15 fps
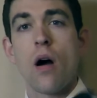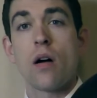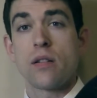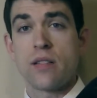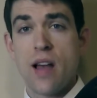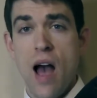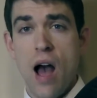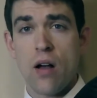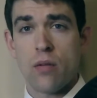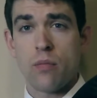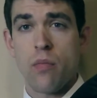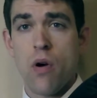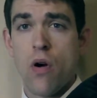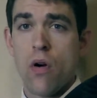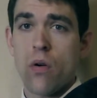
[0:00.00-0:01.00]
A
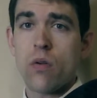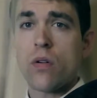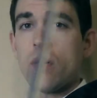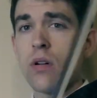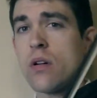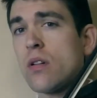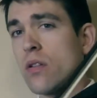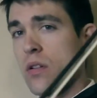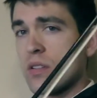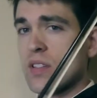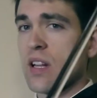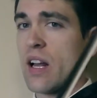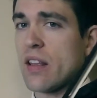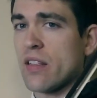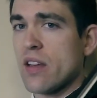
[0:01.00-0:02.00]
down bow
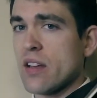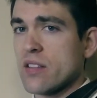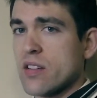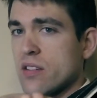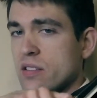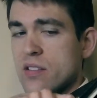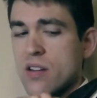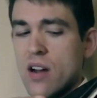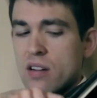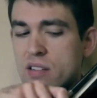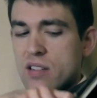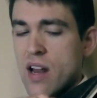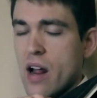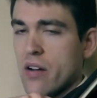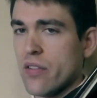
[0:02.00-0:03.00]
looks like this. It
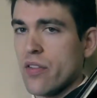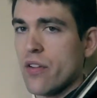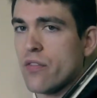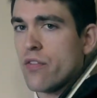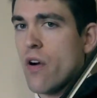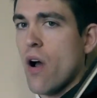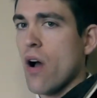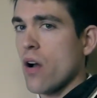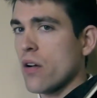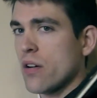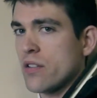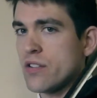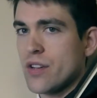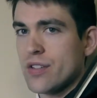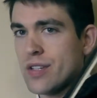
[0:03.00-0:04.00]
starts down at the frog
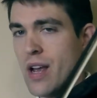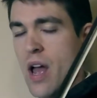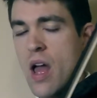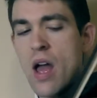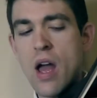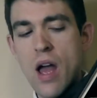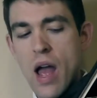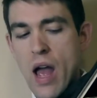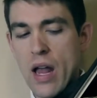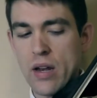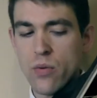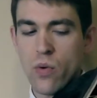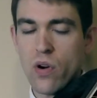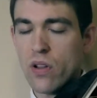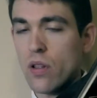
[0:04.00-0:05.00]
or just
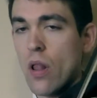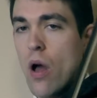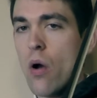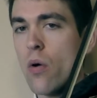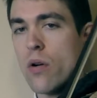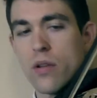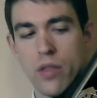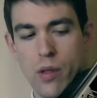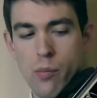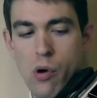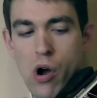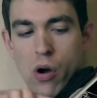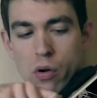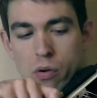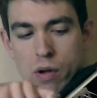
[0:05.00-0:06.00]
anywhere lower in the
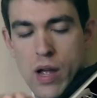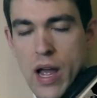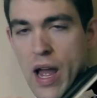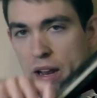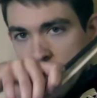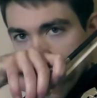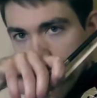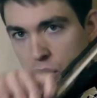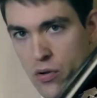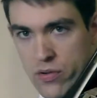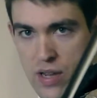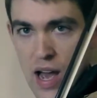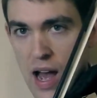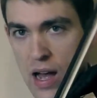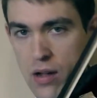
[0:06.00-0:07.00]
bow, and you go
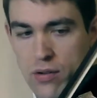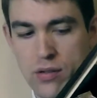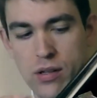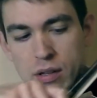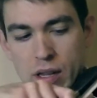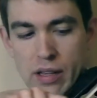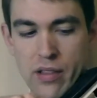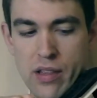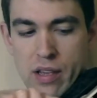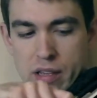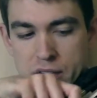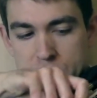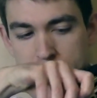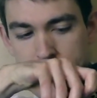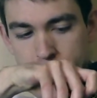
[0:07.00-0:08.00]
down like
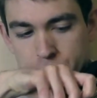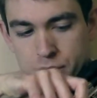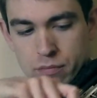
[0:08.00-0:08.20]
this.